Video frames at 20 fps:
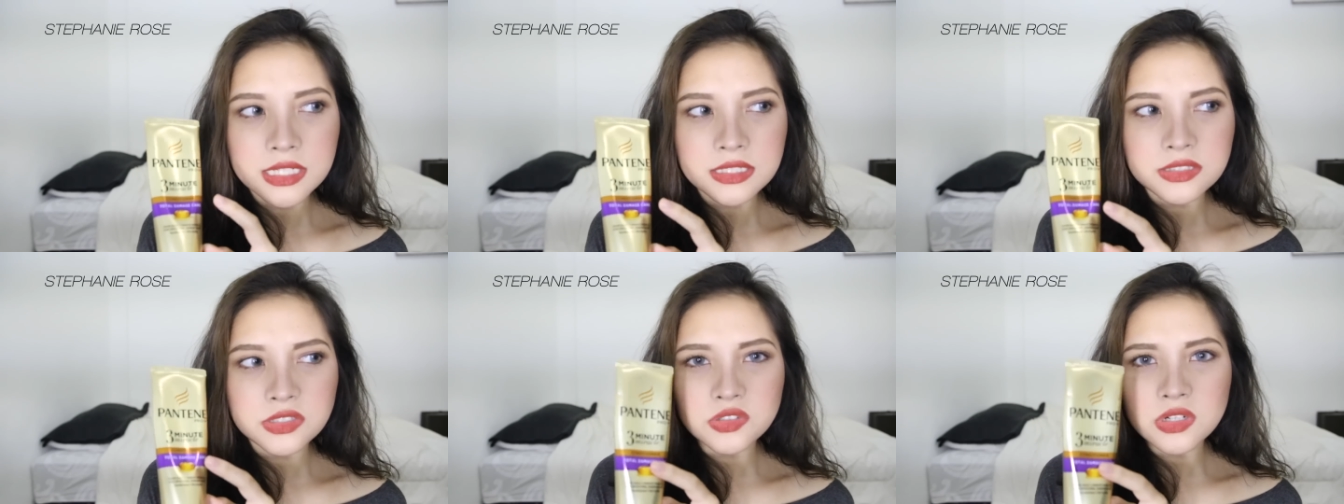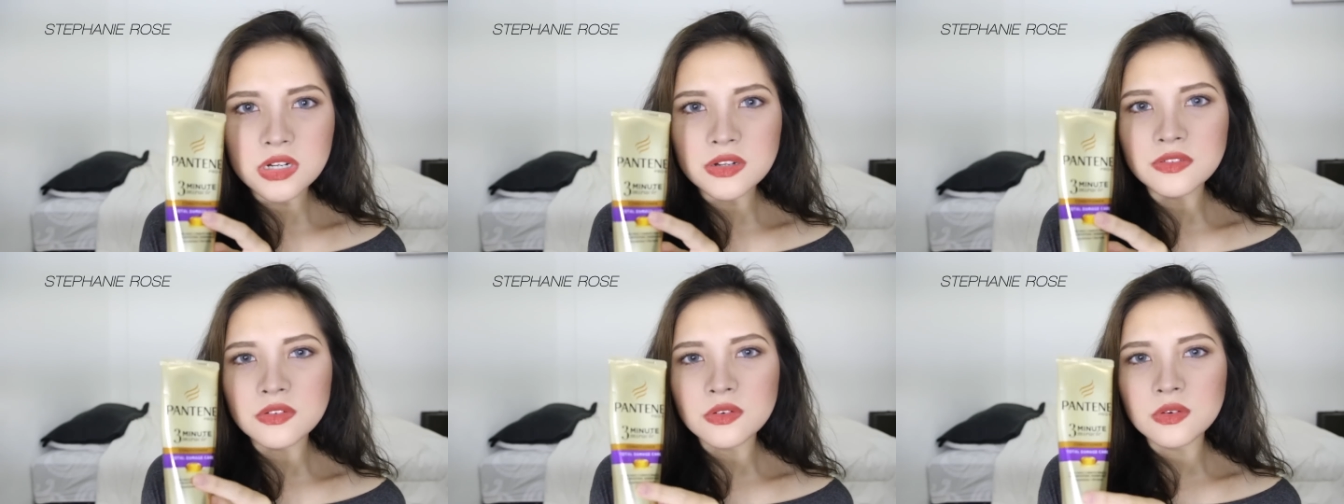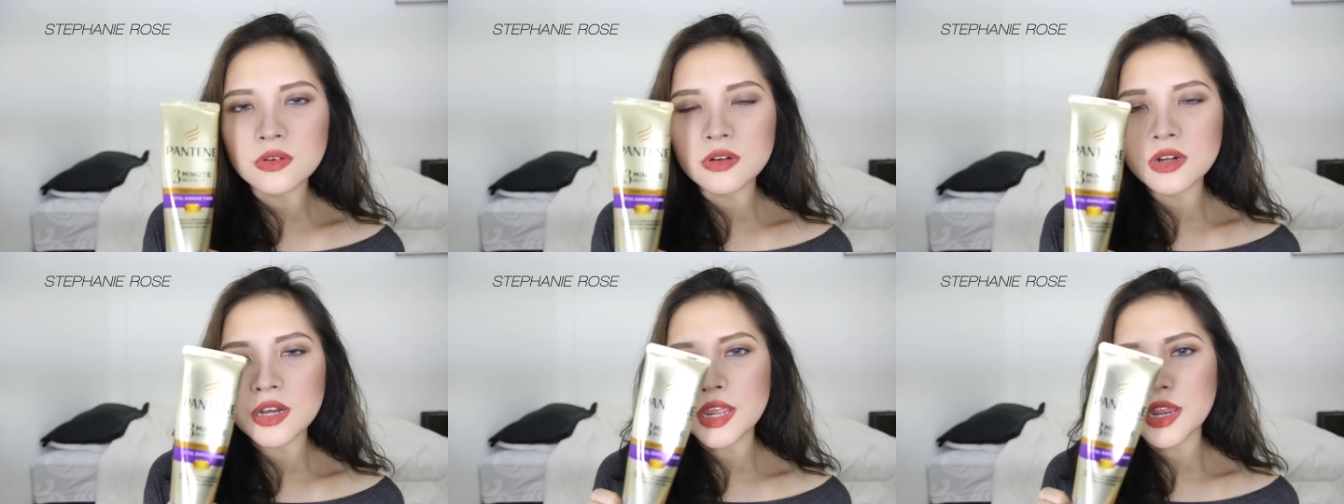dandruff
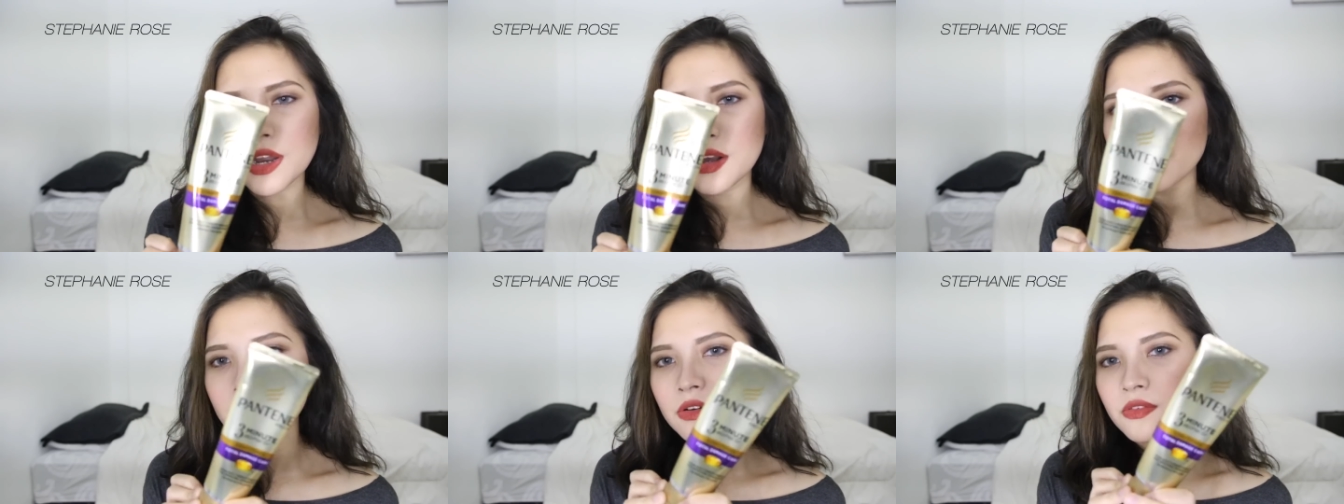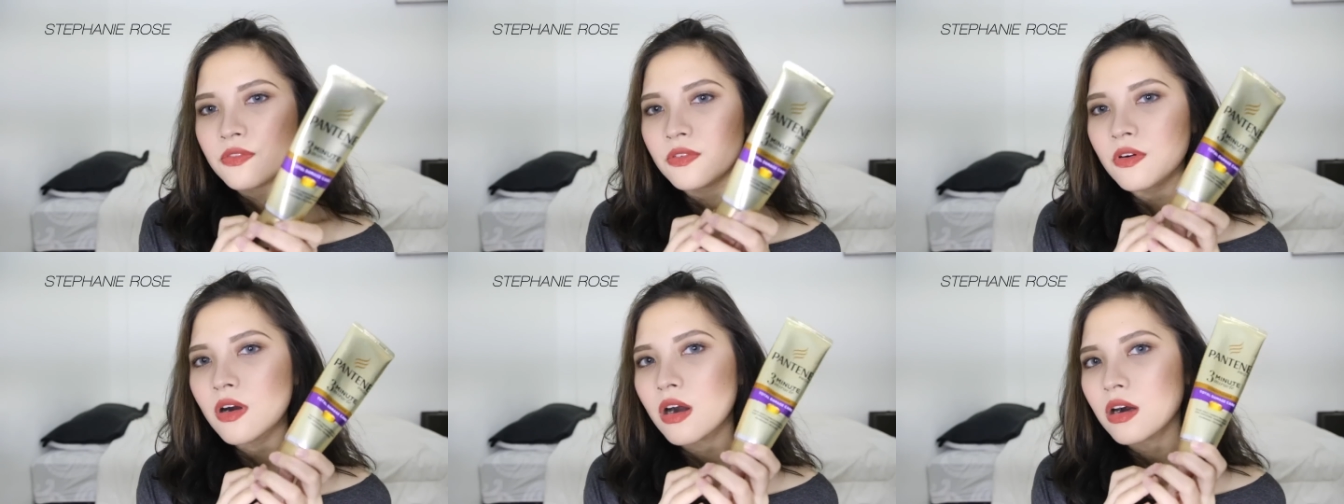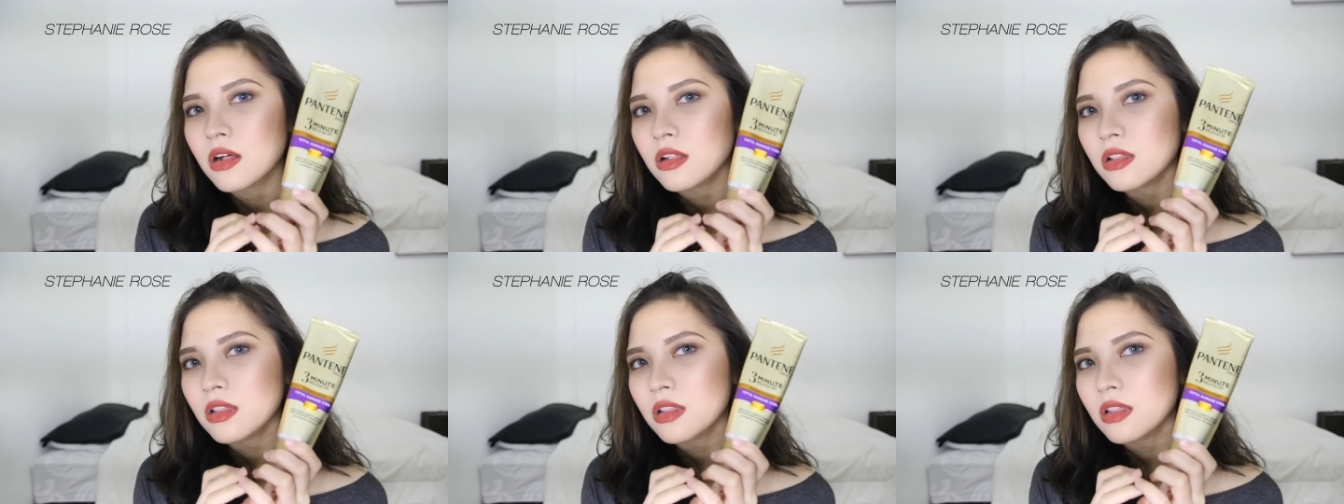or hair
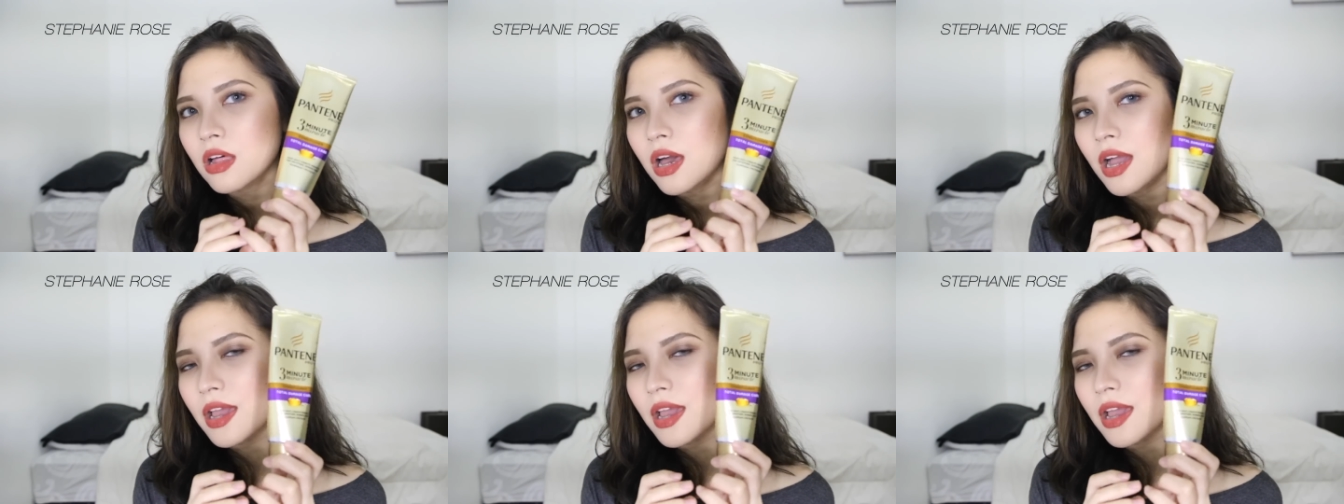fall.